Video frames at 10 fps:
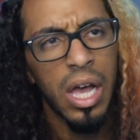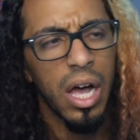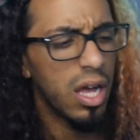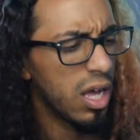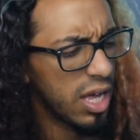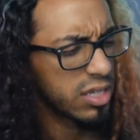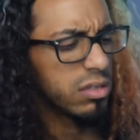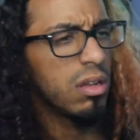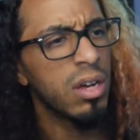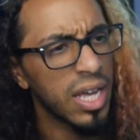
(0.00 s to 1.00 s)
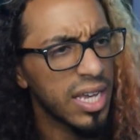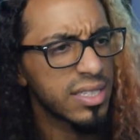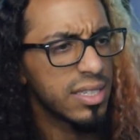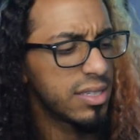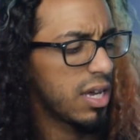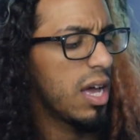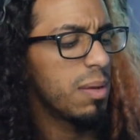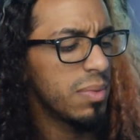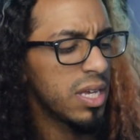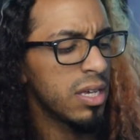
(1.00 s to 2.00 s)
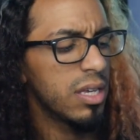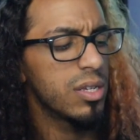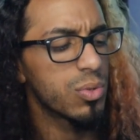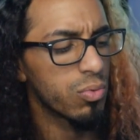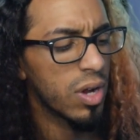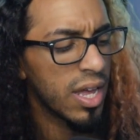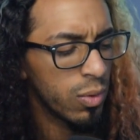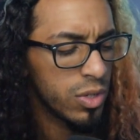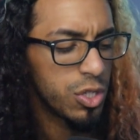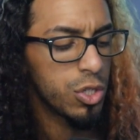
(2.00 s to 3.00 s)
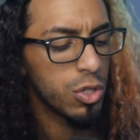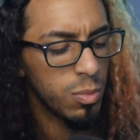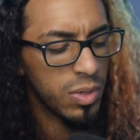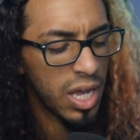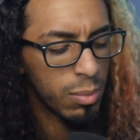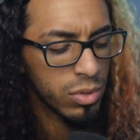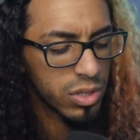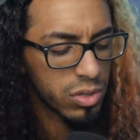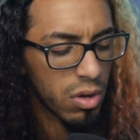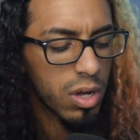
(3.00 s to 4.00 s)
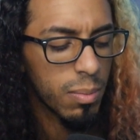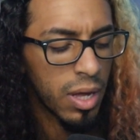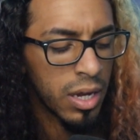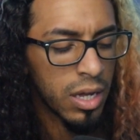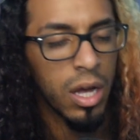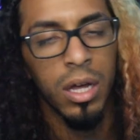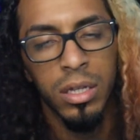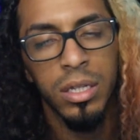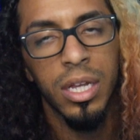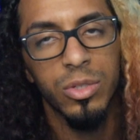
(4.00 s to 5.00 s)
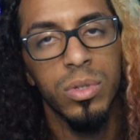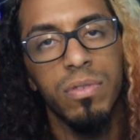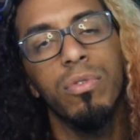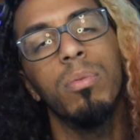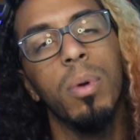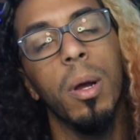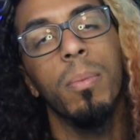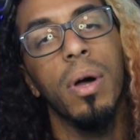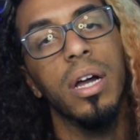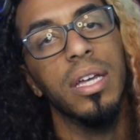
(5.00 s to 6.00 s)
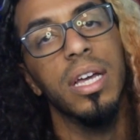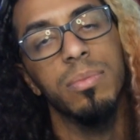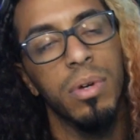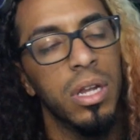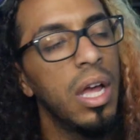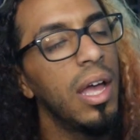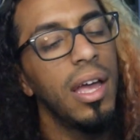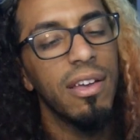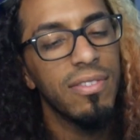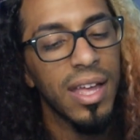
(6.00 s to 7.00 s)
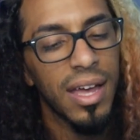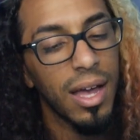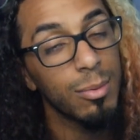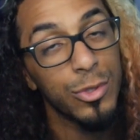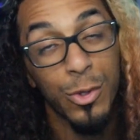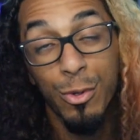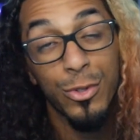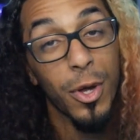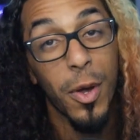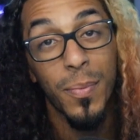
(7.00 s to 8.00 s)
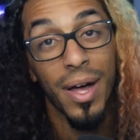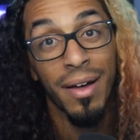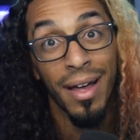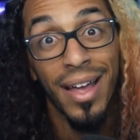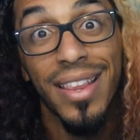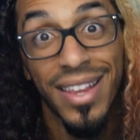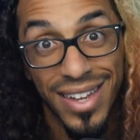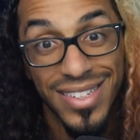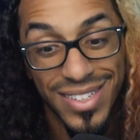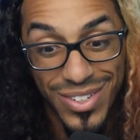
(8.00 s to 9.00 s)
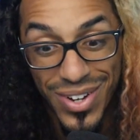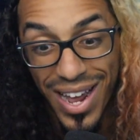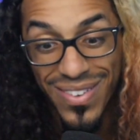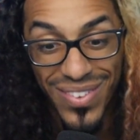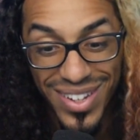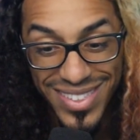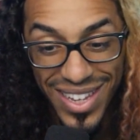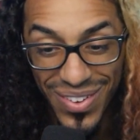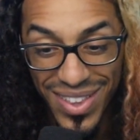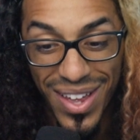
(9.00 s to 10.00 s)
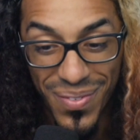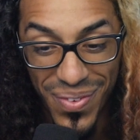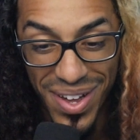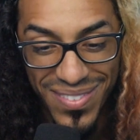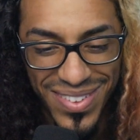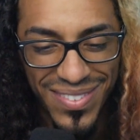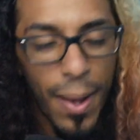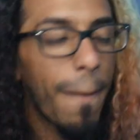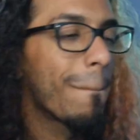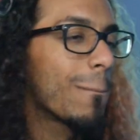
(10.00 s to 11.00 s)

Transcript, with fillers: uh, as long as the timing is right, we should be able to talk about it on next week's Full Power Podcast. But if not, I'm sure we'll talk about Legend of Dragon Ball Tale without a problem.